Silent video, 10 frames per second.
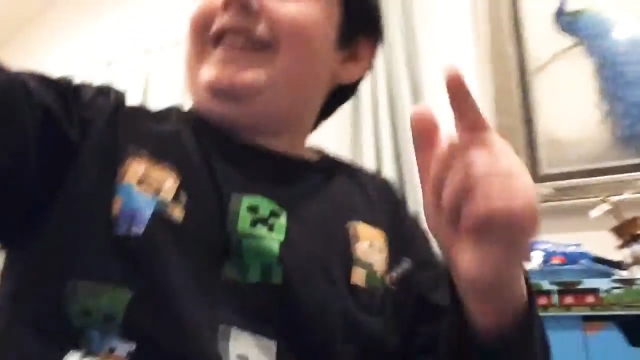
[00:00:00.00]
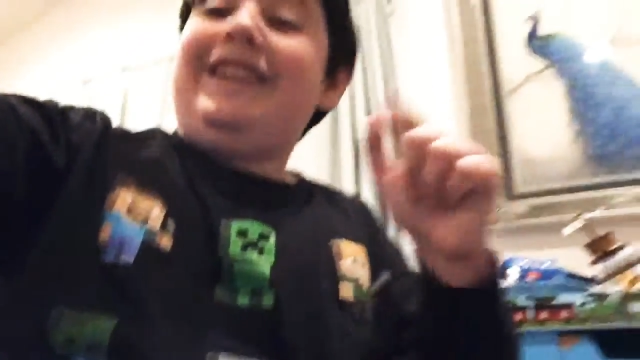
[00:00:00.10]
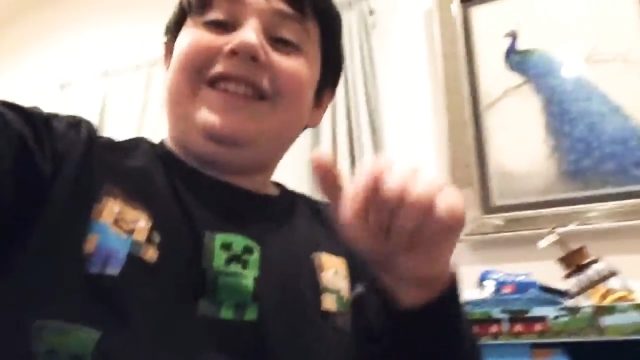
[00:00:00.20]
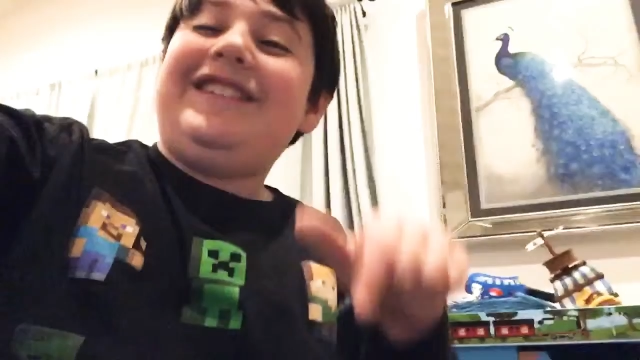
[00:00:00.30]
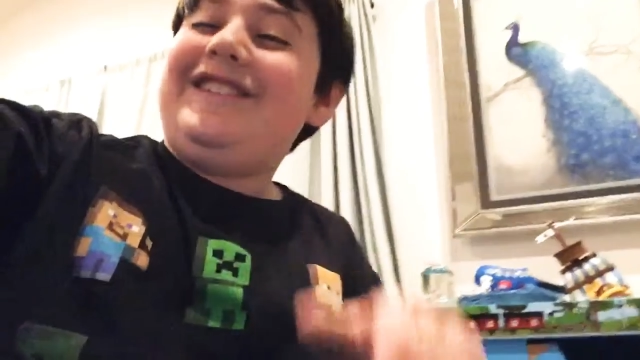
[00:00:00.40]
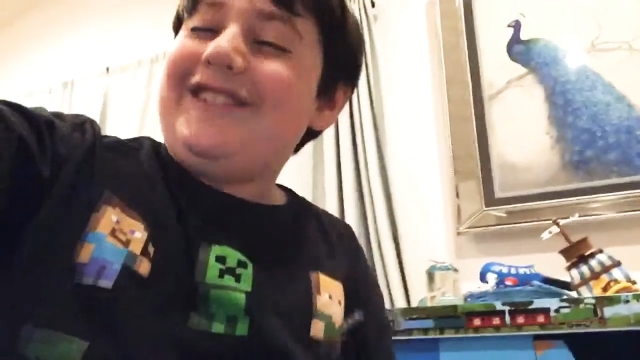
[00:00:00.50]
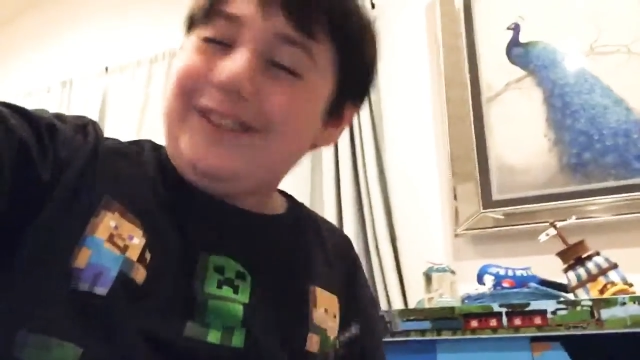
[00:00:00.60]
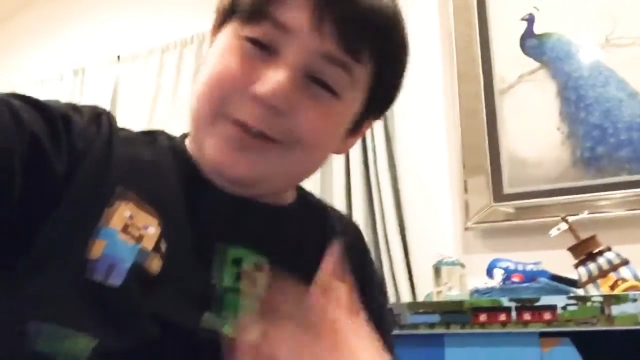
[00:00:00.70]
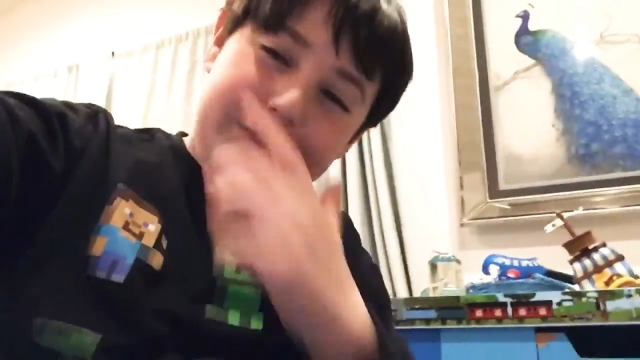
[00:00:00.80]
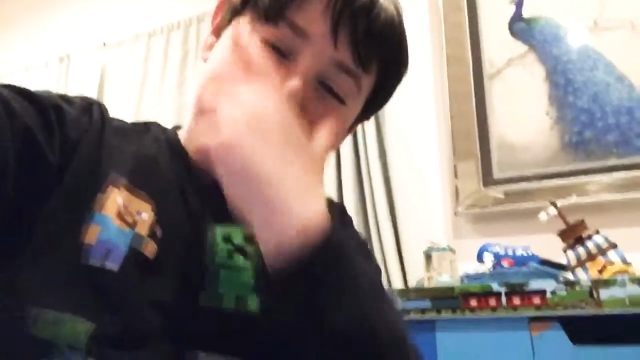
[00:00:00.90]
I just tell
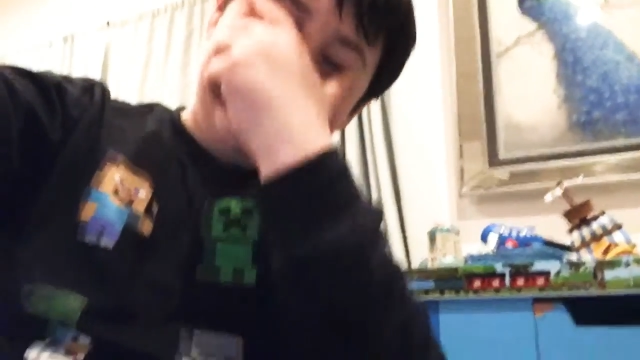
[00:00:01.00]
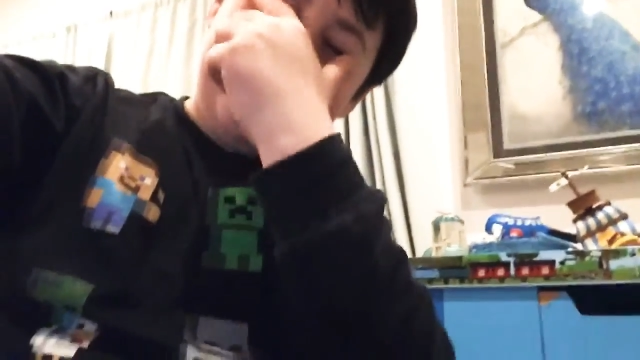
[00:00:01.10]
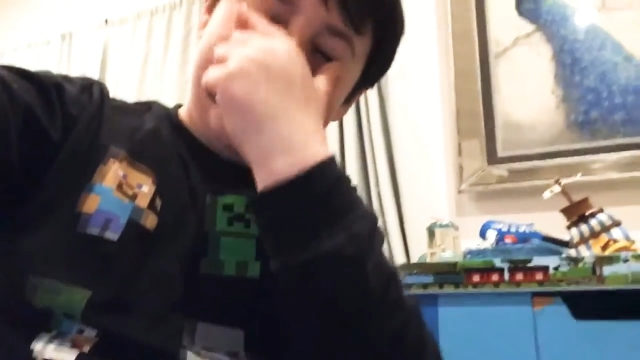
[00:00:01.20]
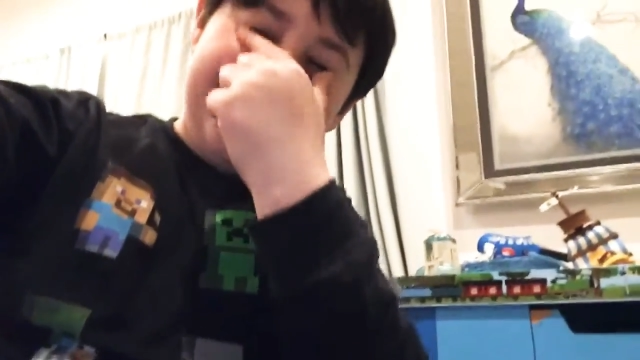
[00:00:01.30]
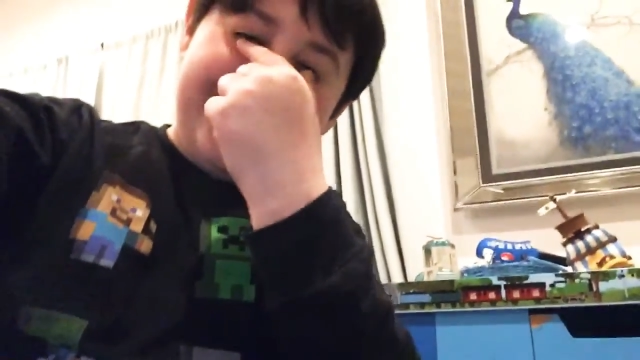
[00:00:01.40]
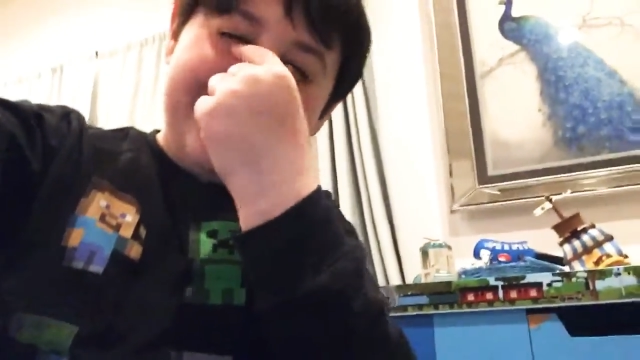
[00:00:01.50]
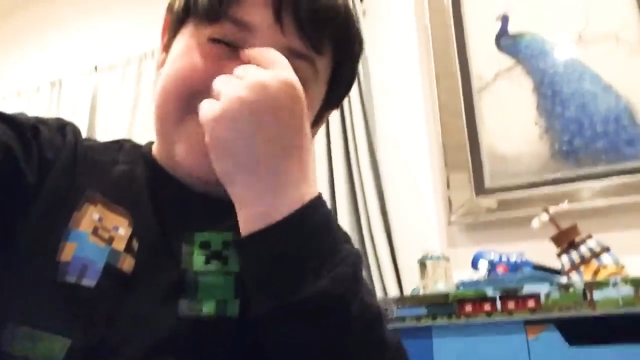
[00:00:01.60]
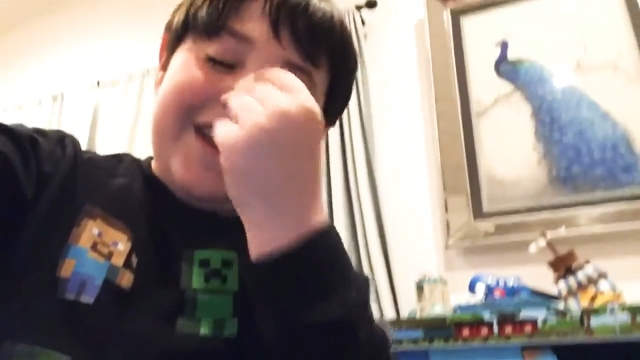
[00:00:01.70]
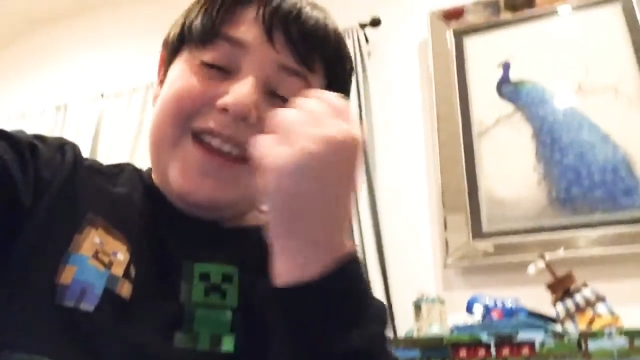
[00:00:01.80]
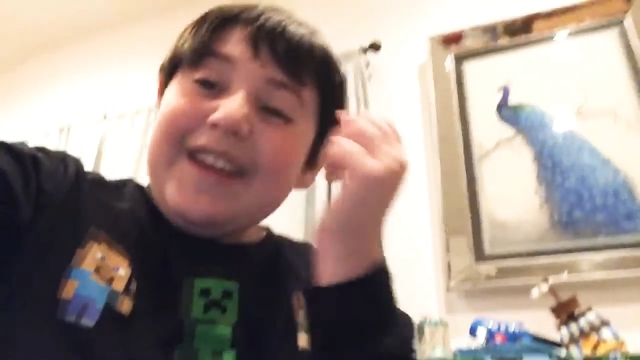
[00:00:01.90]
you about the farm trip.
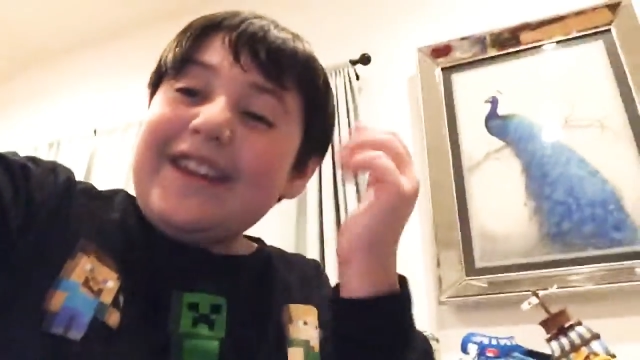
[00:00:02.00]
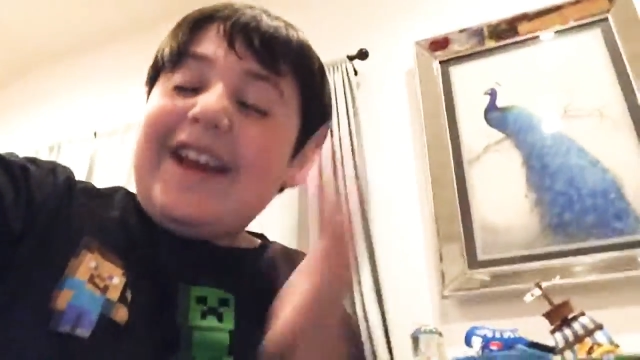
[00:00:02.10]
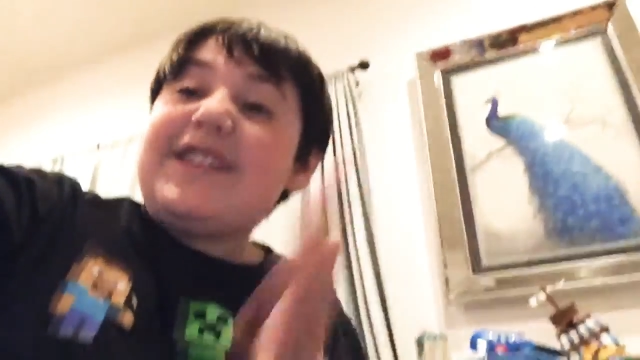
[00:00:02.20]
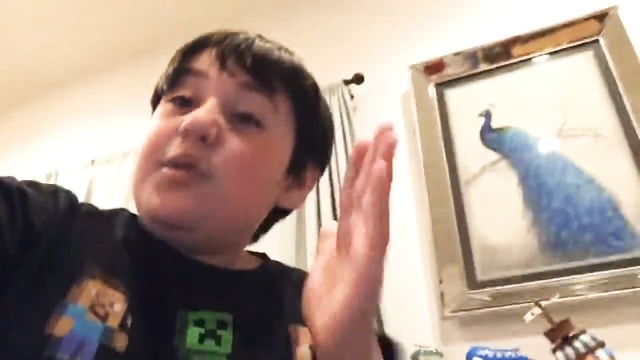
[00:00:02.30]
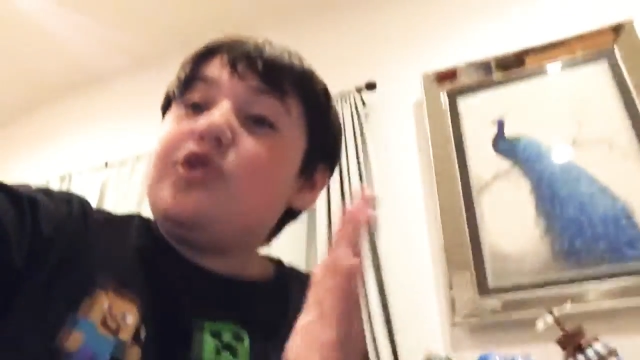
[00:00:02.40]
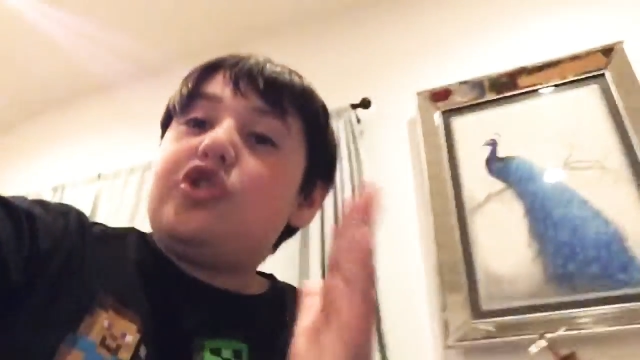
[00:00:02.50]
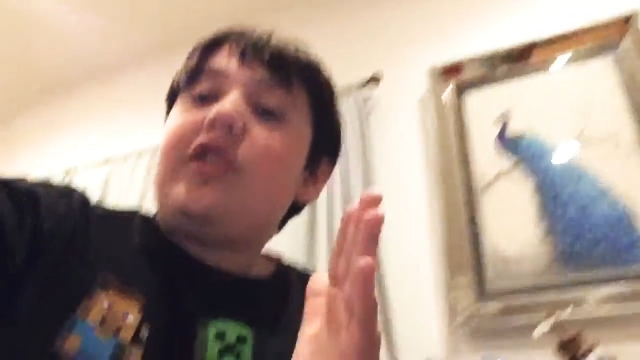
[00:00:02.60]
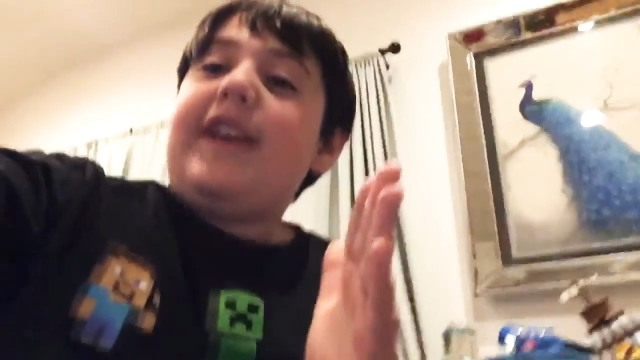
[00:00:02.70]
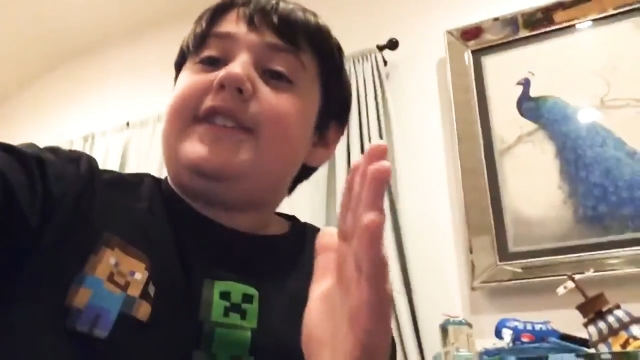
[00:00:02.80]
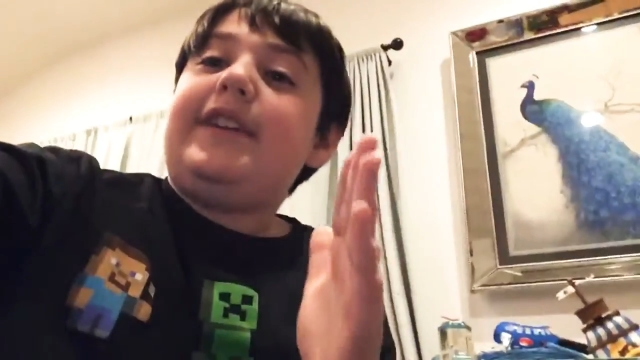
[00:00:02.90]
Guys, it was
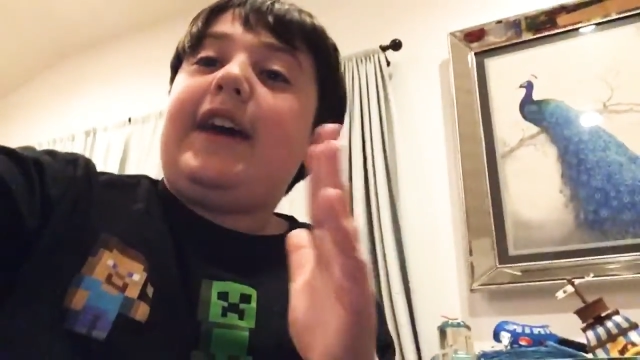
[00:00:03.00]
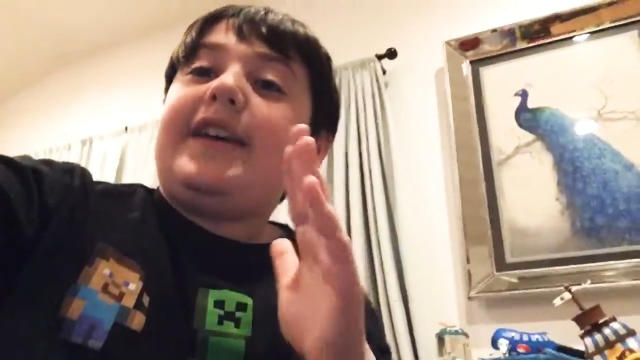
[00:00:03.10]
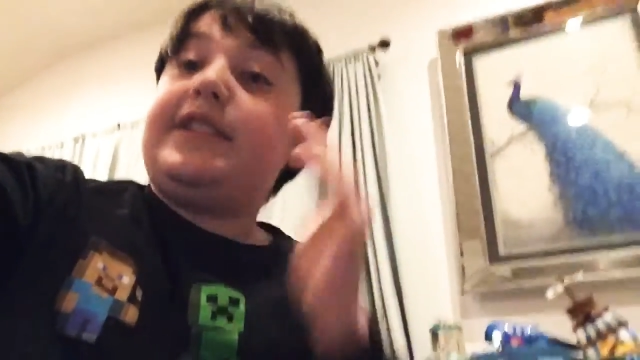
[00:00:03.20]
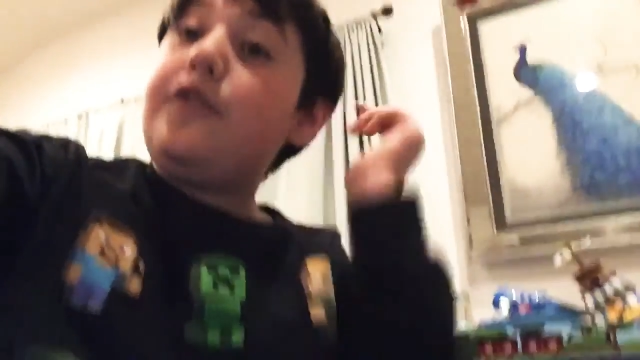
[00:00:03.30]
crazy, guys.